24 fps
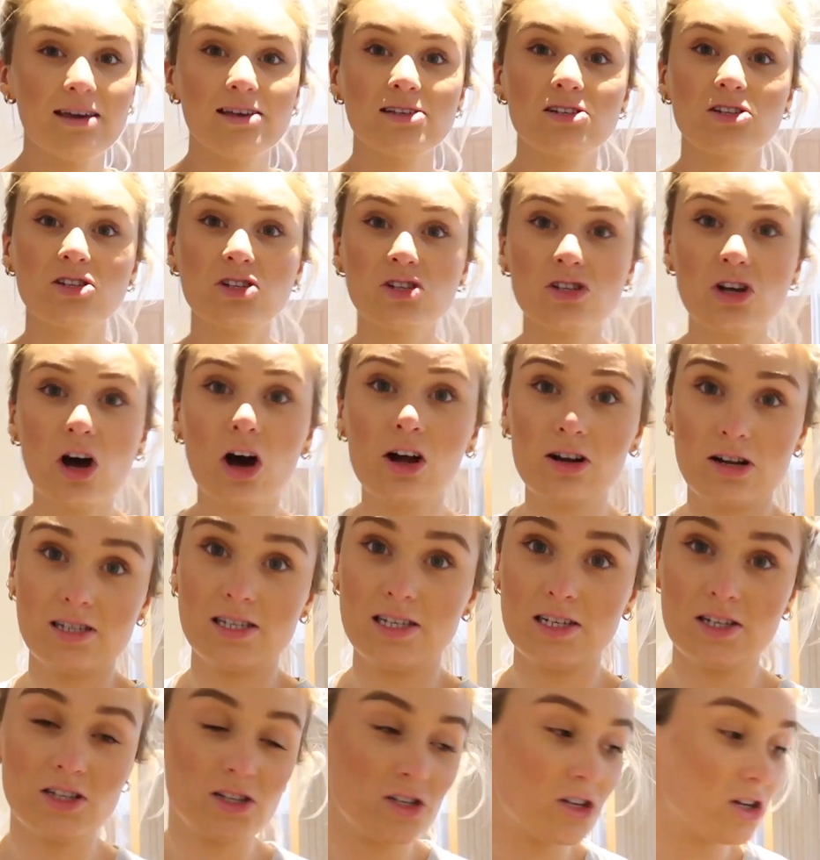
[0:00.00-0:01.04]
It's
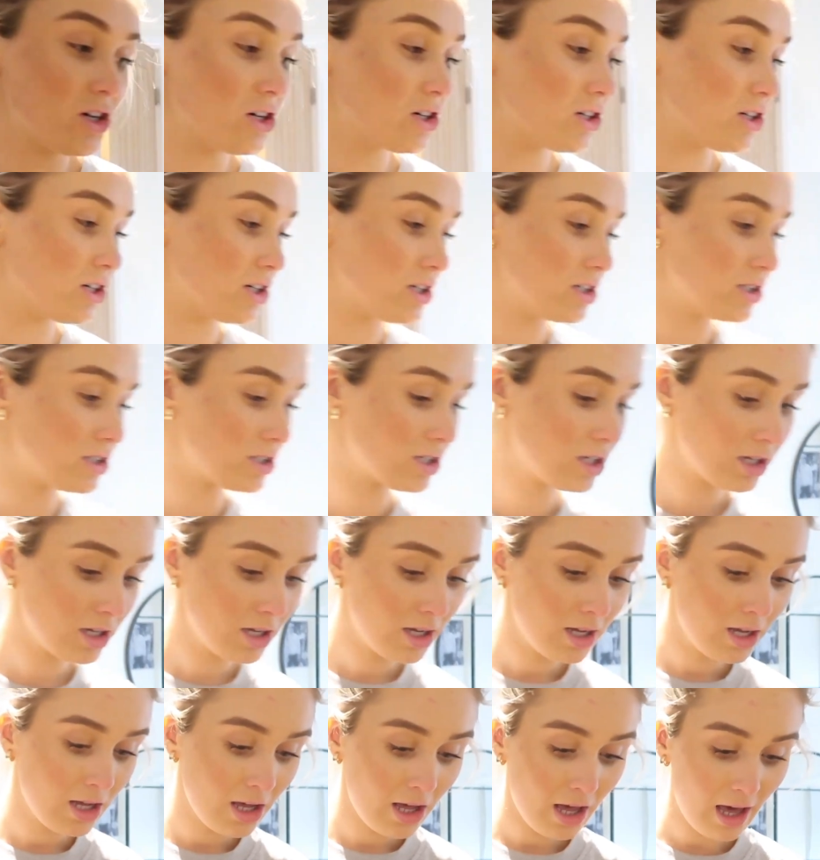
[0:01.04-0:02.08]
honestly so good.
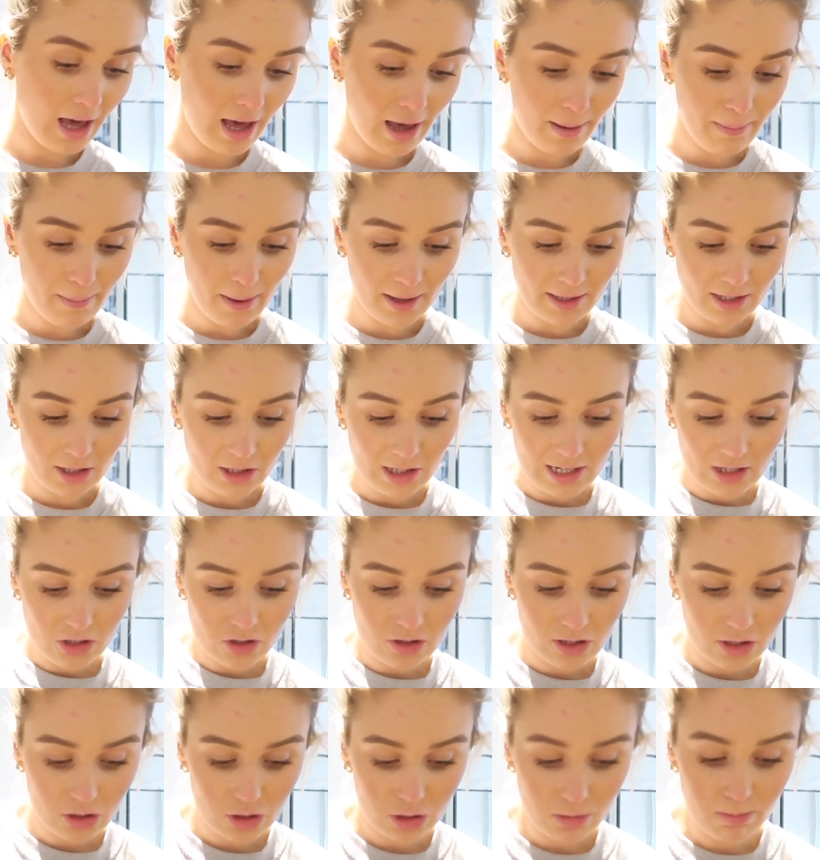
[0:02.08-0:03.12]
And you
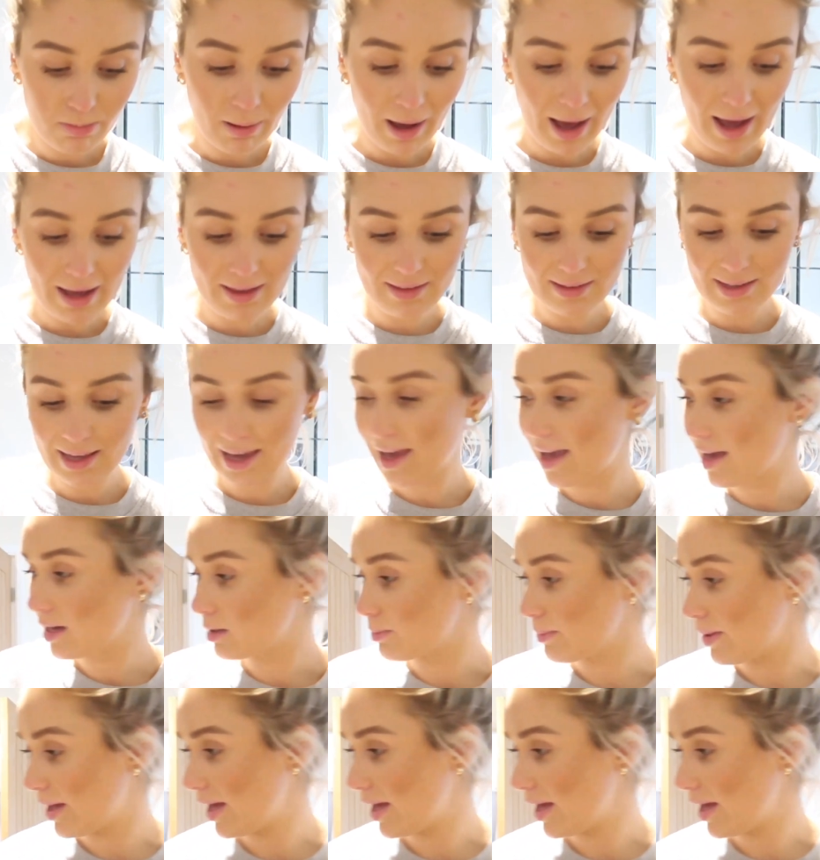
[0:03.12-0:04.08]
literally just buy the cake